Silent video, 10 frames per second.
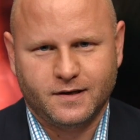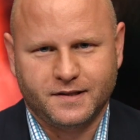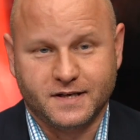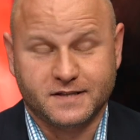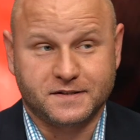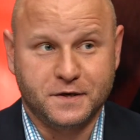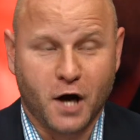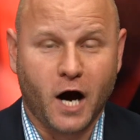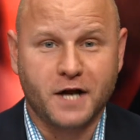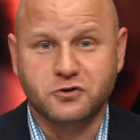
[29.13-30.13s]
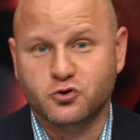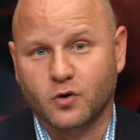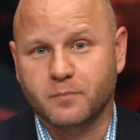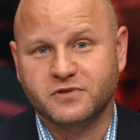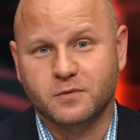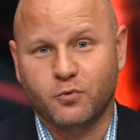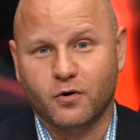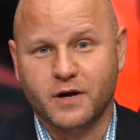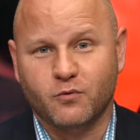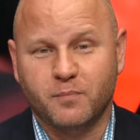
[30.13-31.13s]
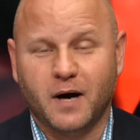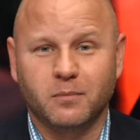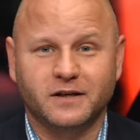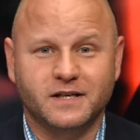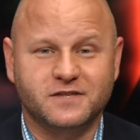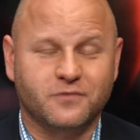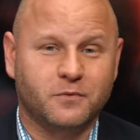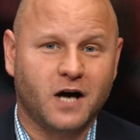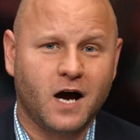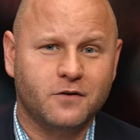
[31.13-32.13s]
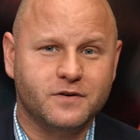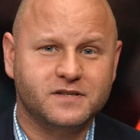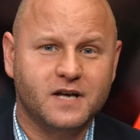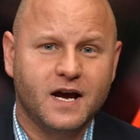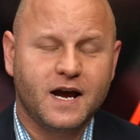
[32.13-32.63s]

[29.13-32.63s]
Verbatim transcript: these non-Trump supporting Republicans from Congress